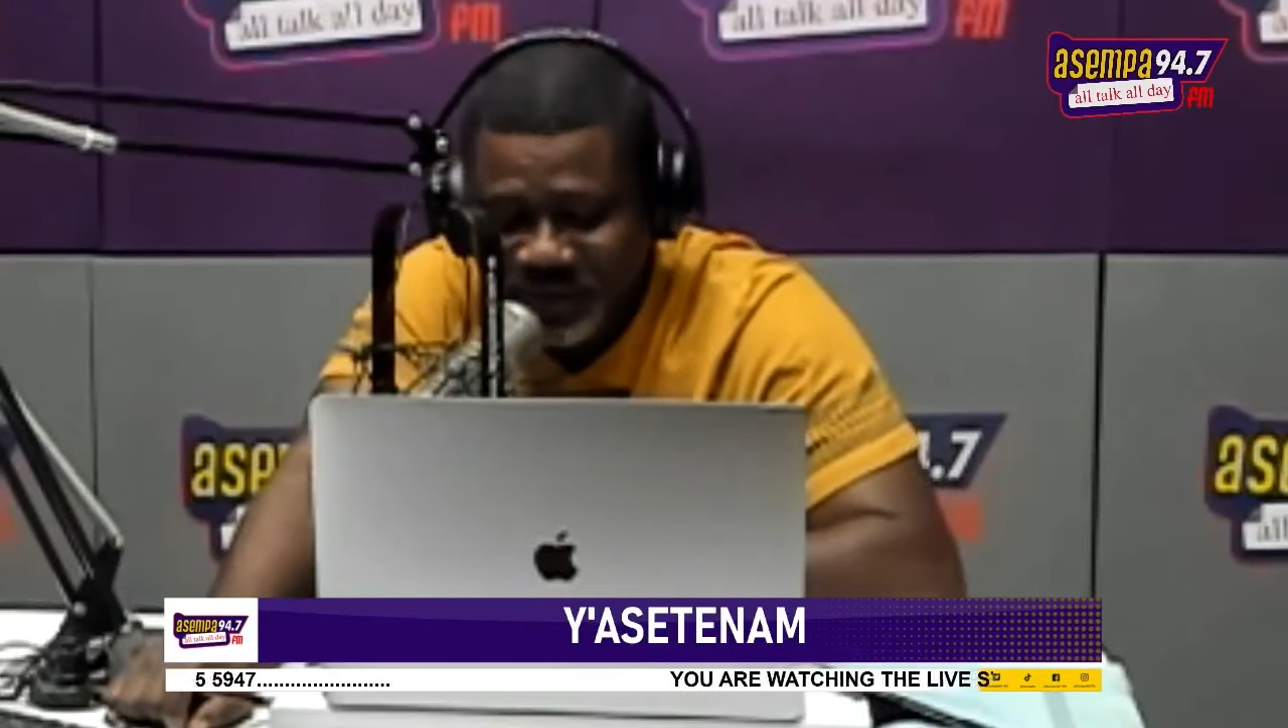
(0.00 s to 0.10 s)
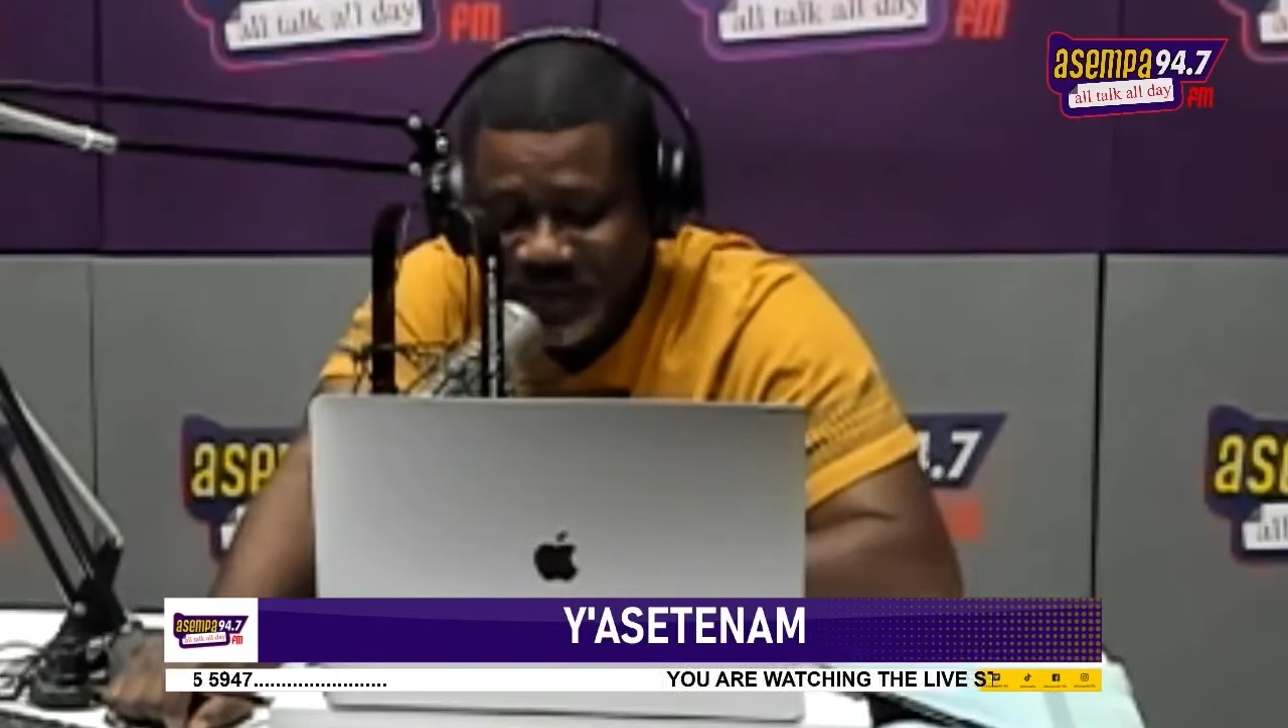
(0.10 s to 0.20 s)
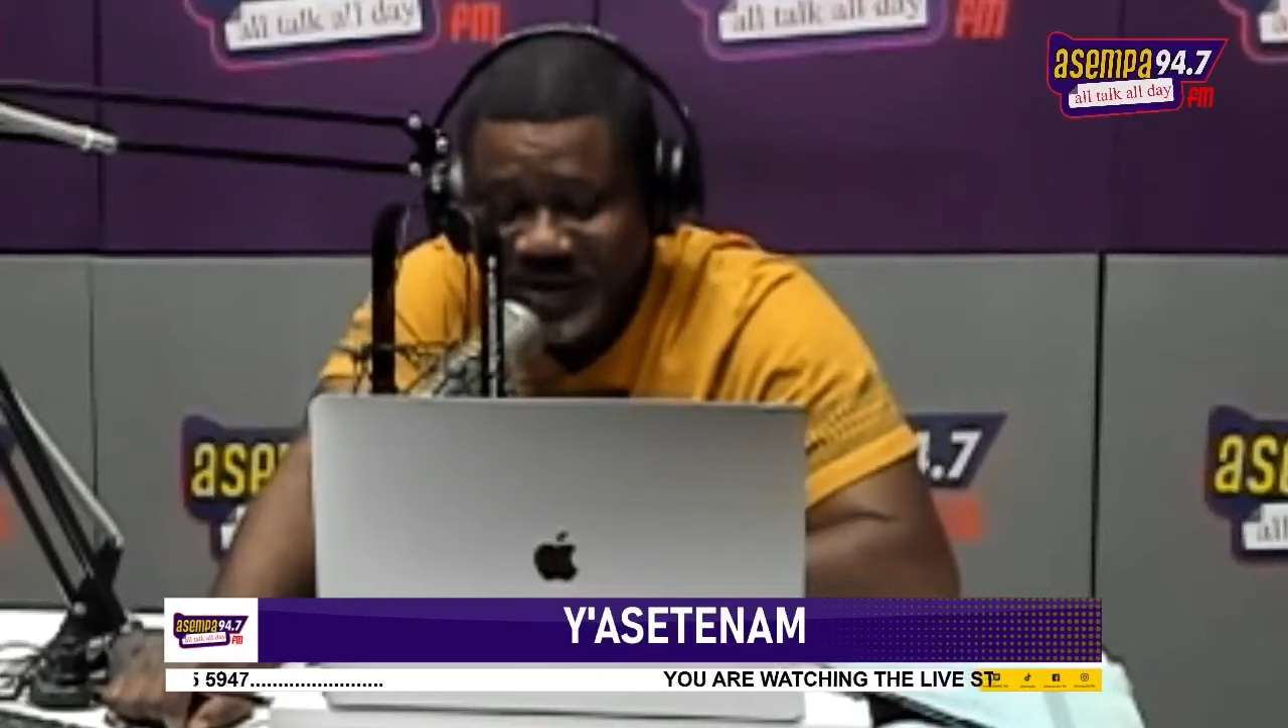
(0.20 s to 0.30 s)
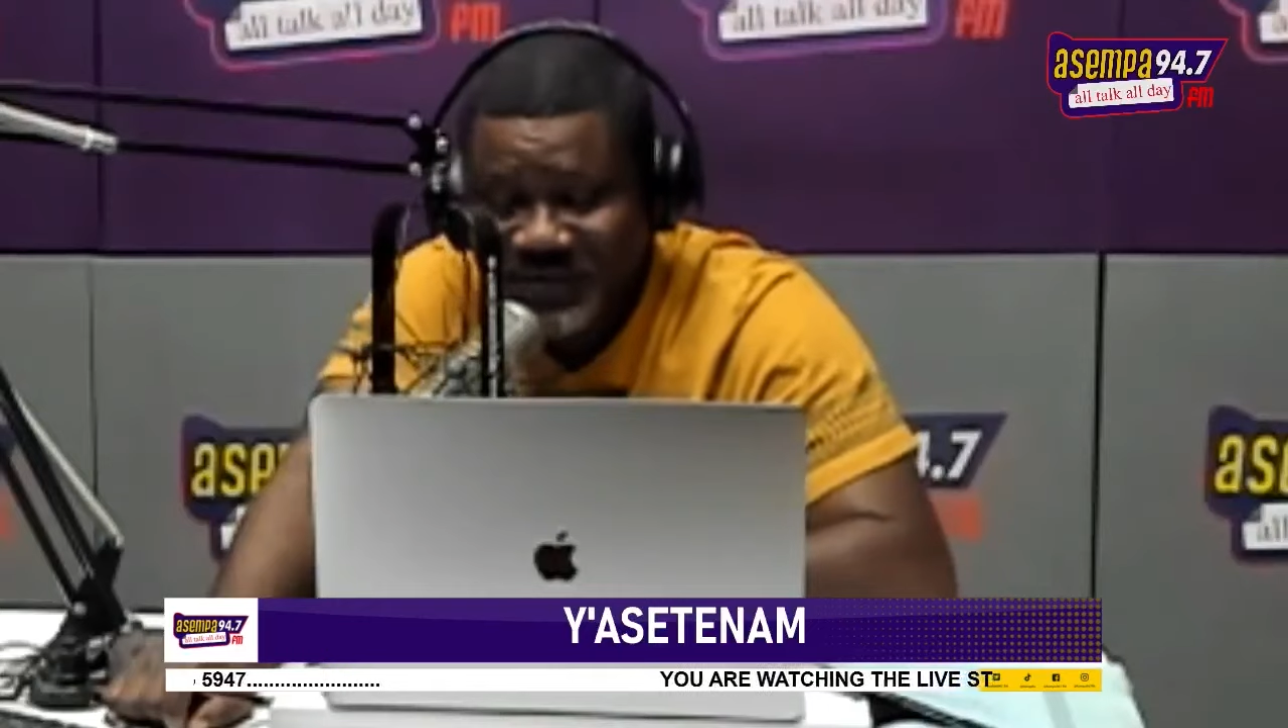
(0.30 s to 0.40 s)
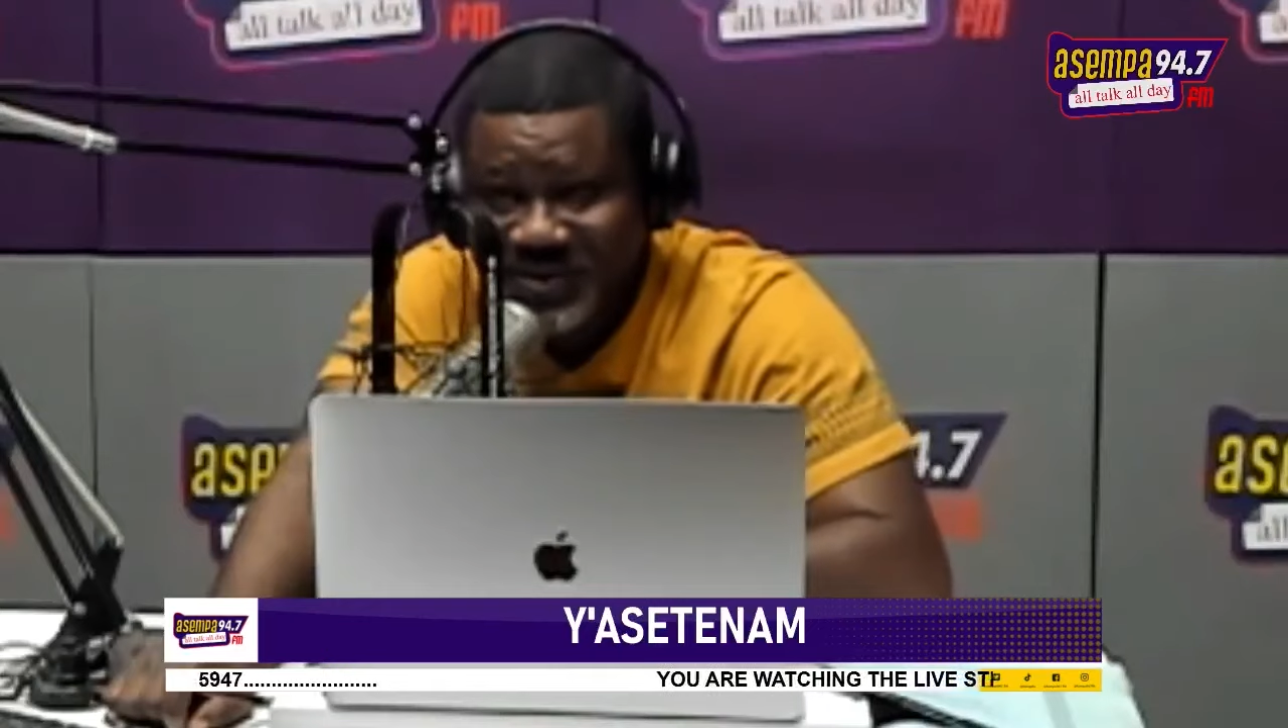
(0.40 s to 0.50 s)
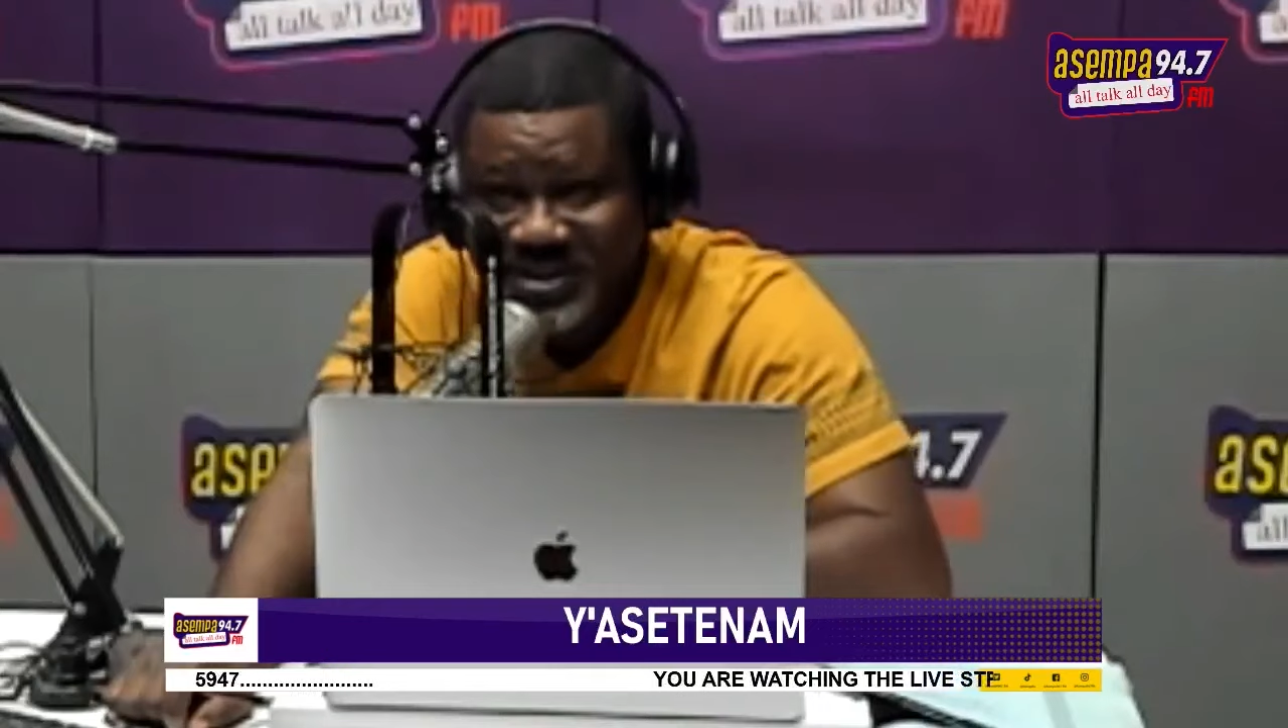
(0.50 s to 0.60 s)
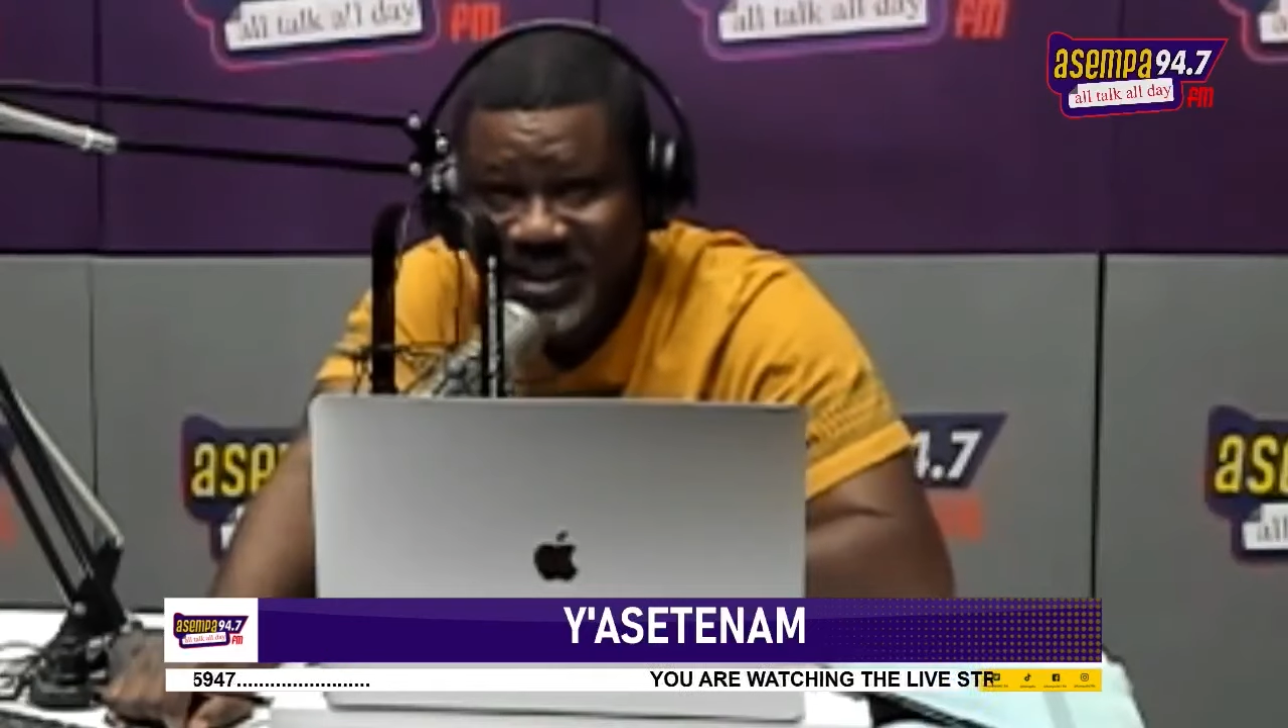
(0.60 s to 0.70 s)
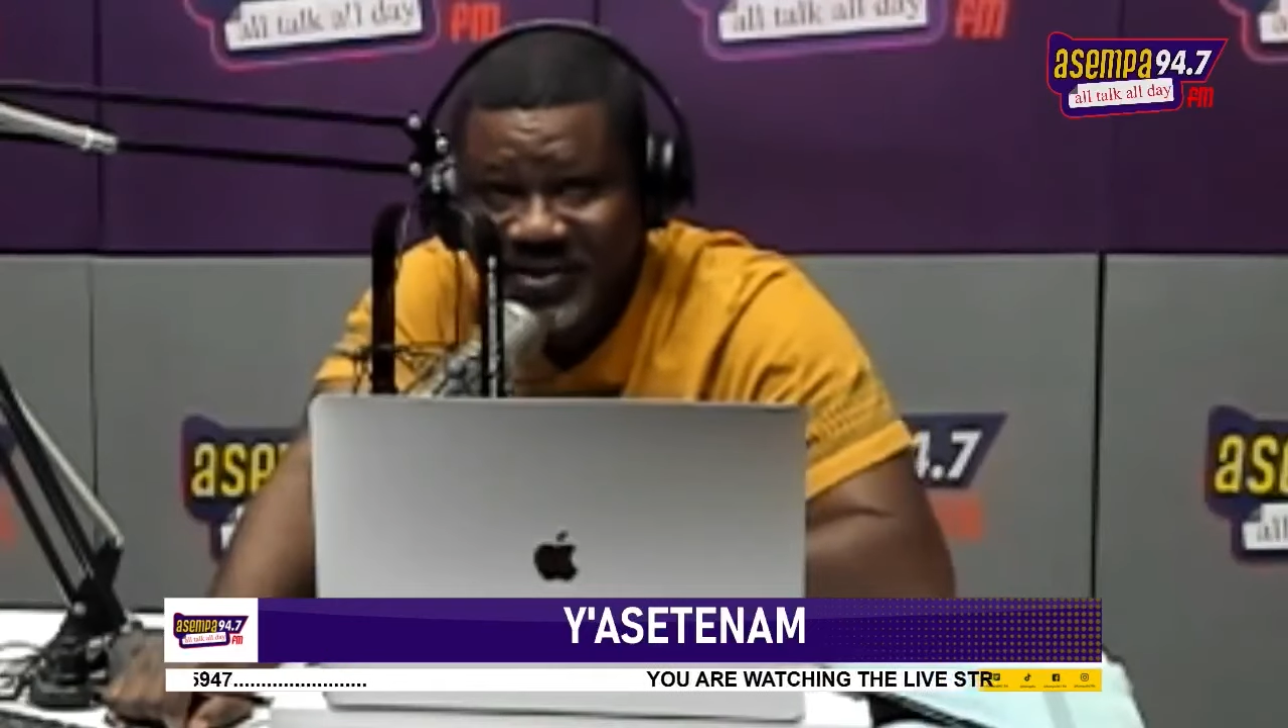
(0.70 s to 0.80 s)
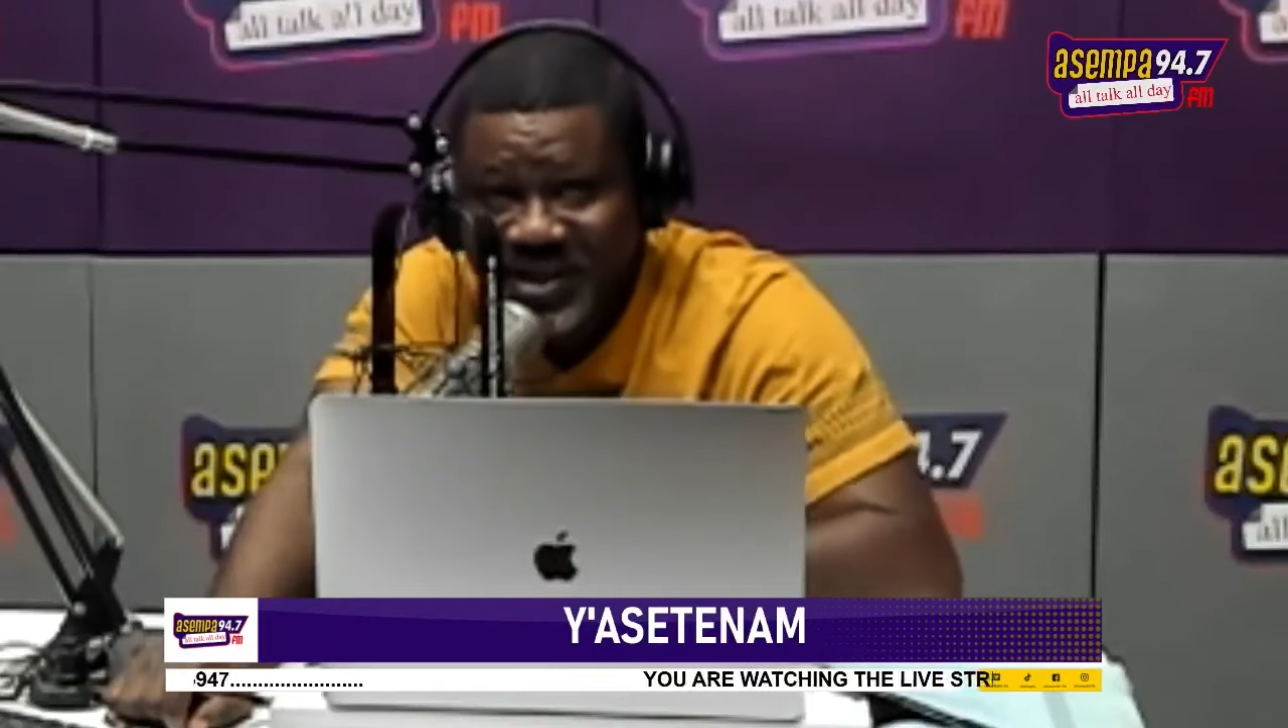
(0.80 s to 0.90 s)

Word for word: from your friends now